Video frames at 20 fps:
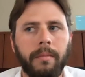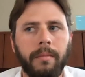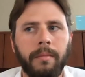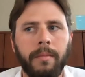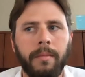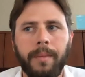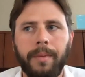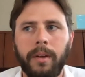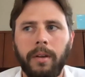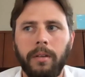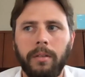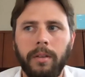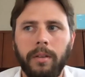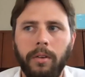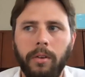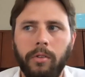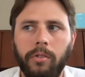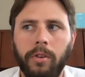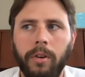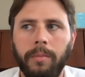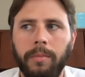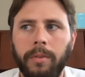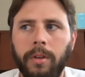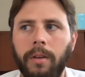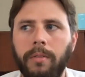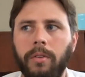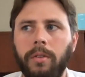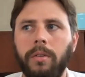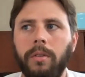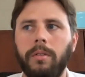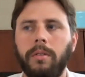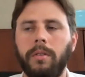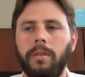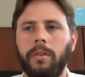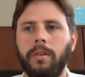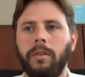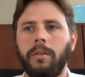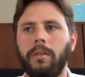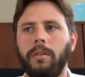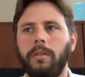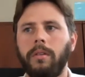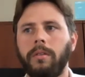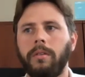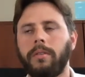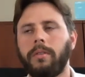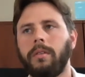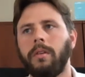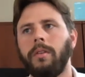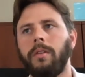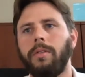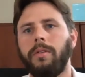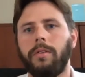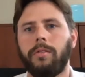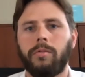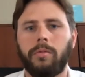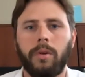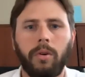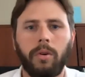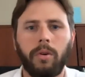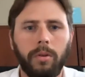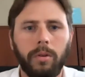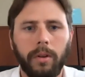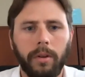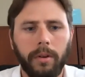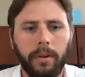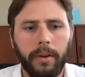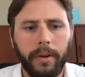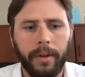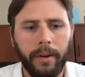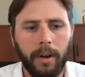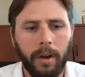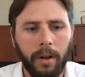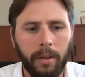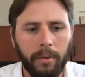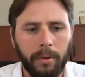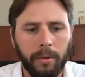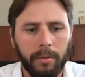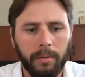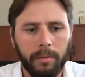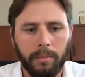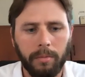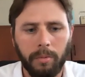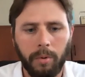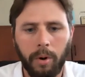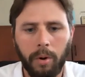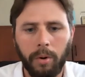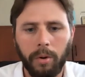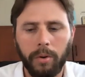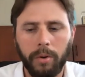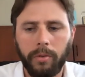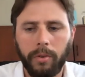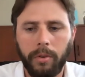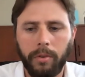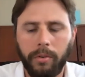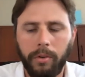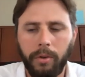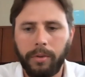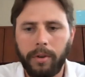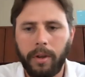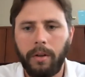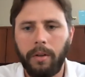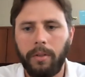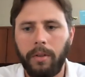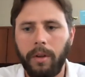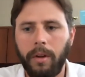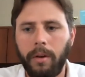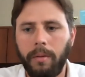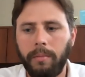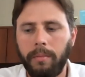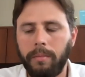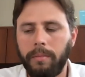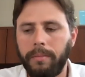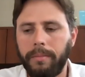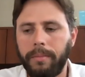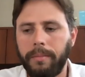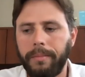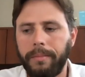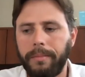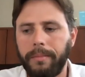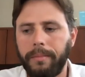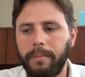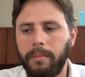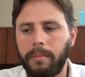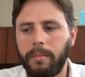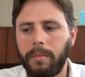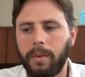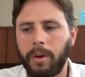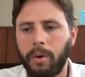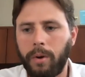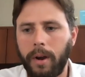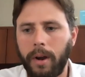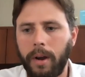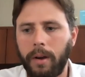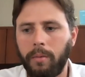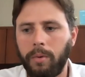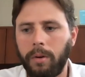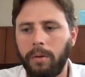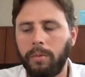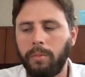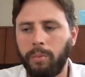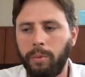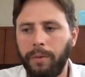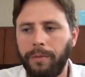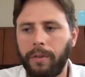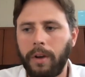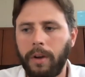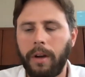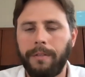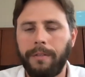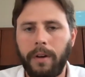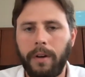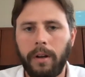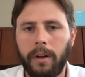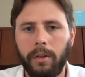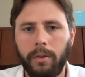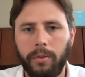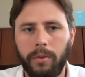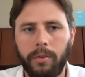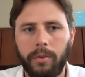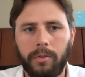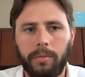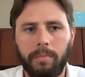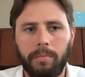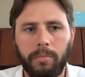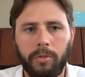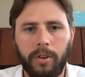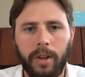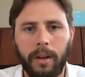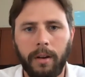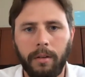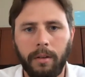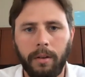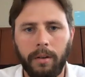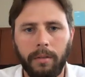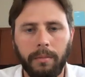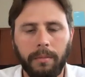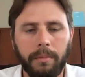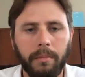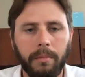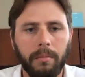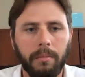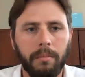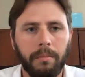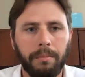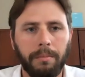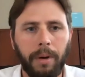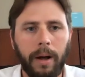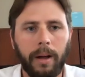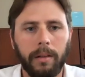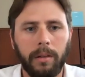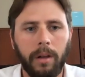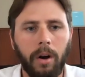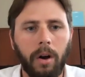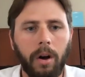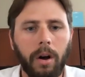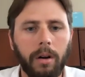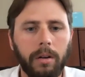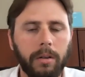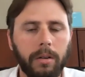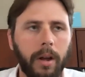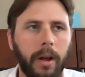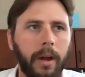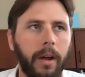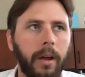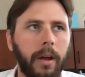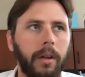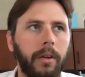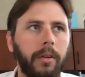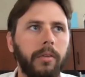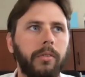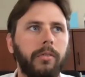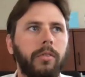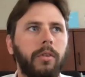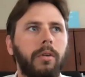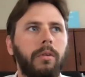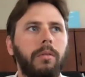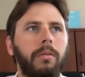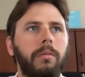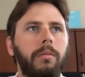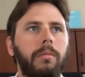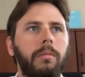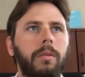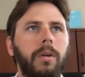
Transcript: maybe at a leadership level in this role and other roles, is you tell them, okay, well, we've got to follow this standard by law. And so